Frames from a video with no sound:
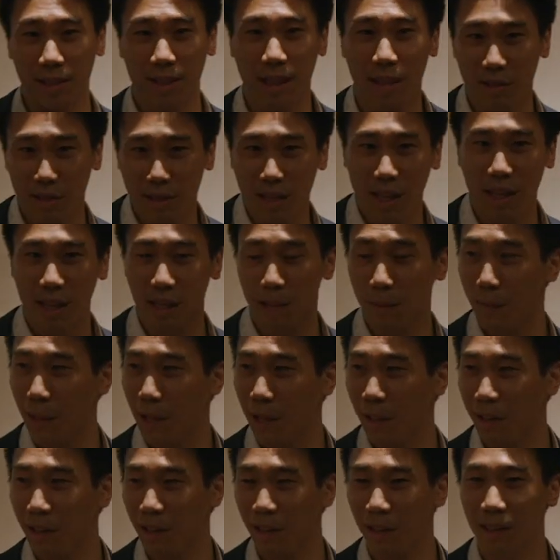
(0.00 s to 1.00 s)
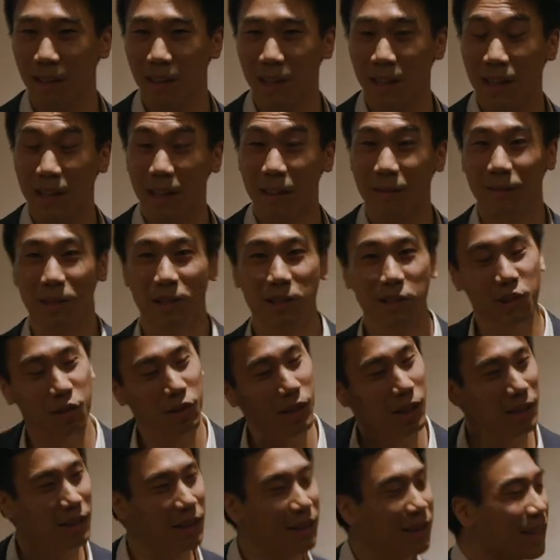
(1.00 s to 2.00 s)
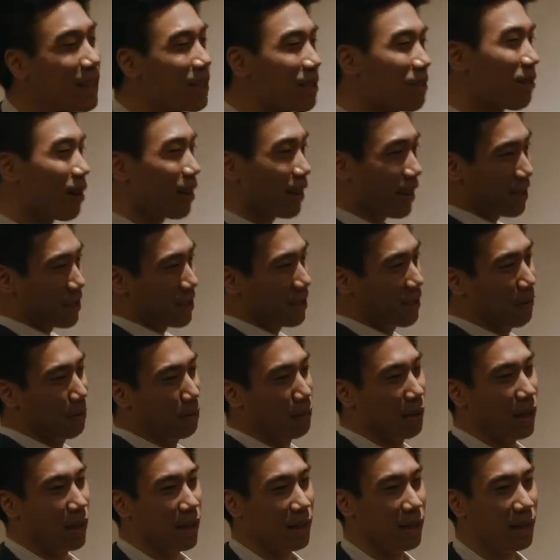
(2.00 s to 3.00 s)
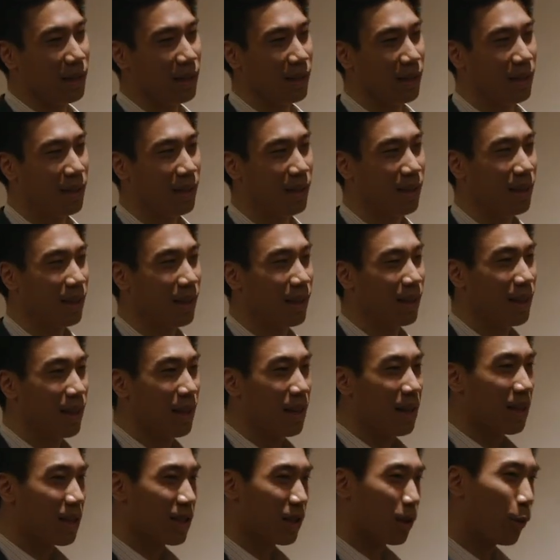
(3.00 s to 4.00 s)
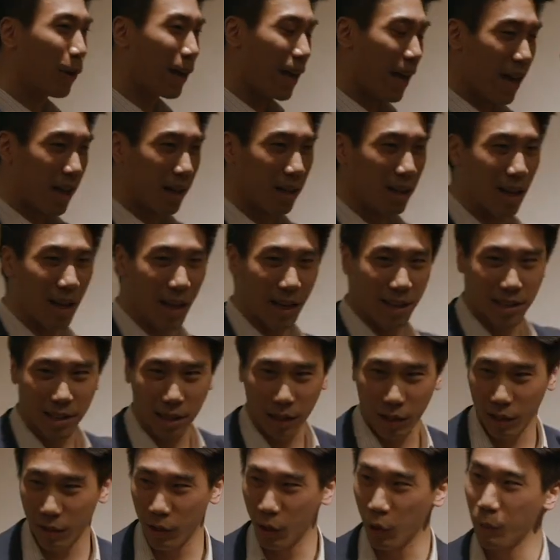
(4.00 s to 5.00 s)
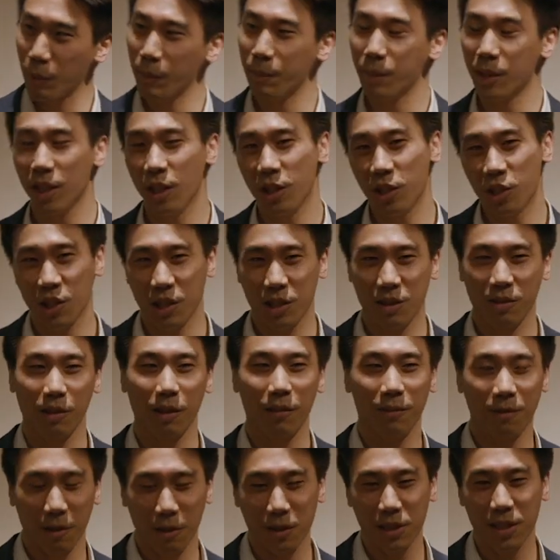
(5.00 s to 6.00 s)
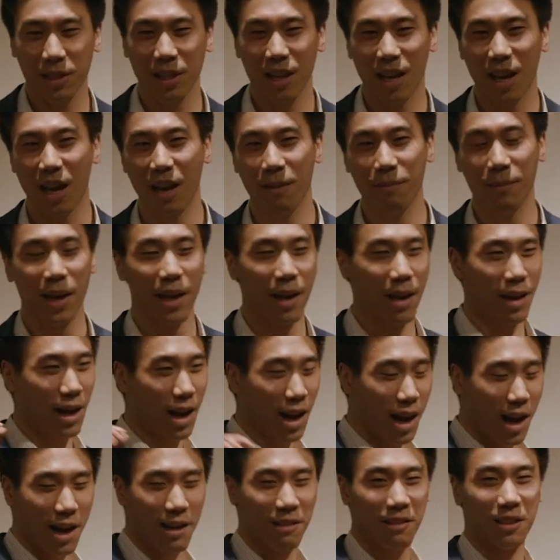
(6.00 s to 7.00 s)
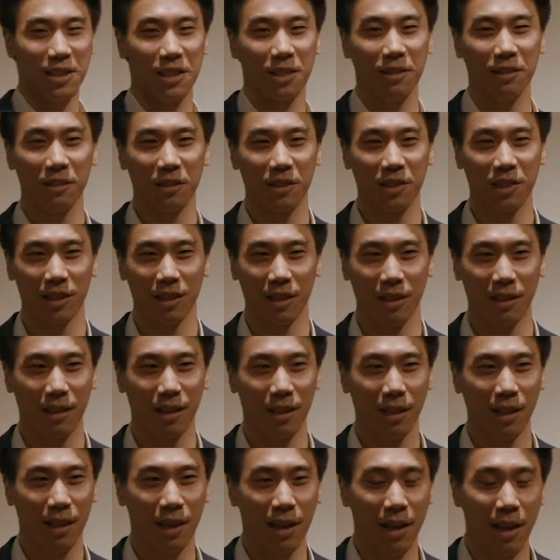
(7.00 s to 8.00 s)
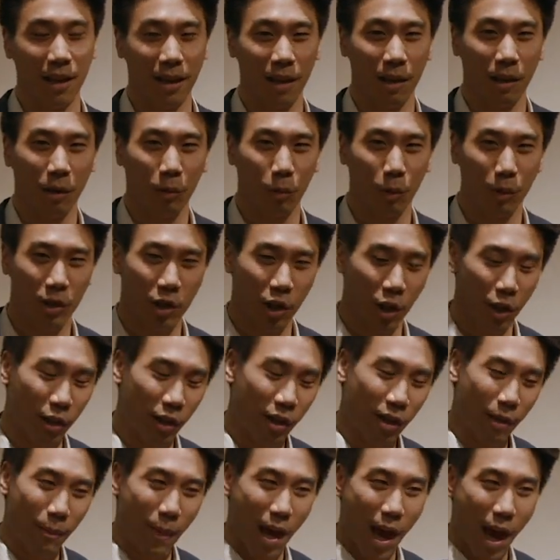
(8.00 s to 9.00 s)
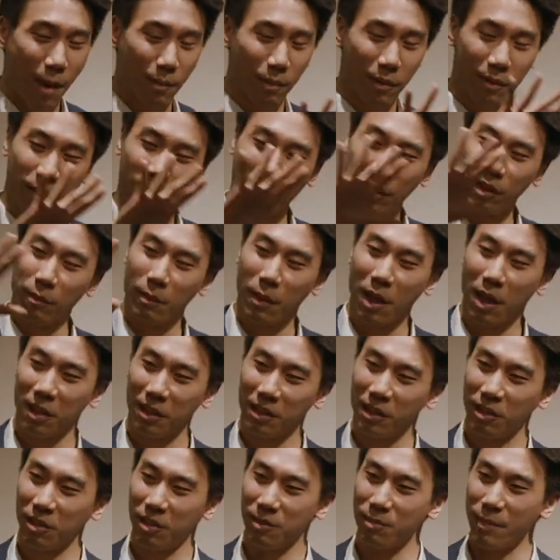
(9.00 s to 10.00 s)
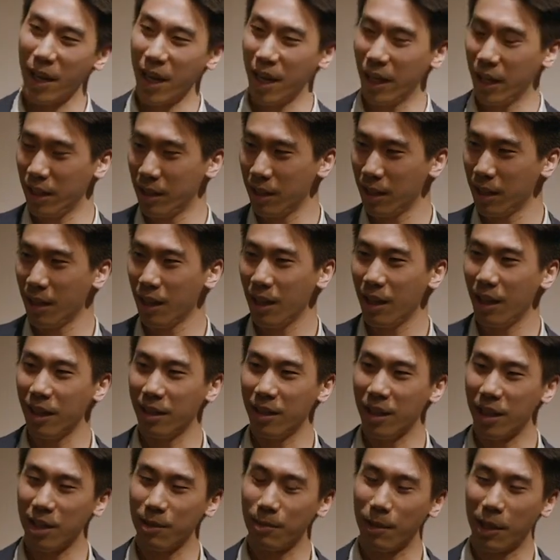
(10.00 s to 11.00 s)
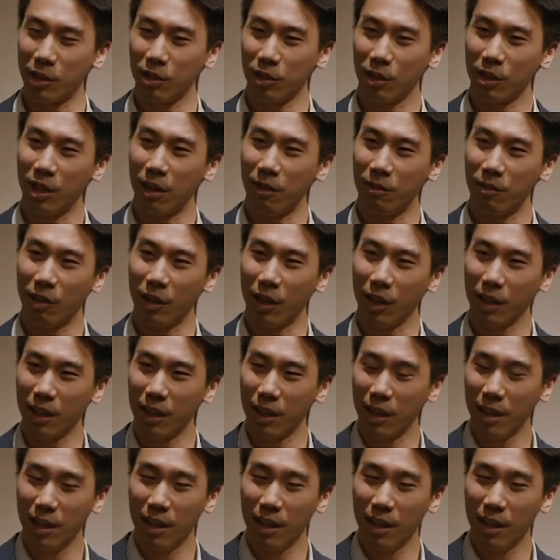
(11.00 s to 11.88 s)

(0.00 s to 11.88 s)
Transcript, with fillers: is outside the barrier. If injured, it leaks right into the blood. So we analyzed the human meninges for the first time at high resolution. We charted a map of all the molecules made in this special covering.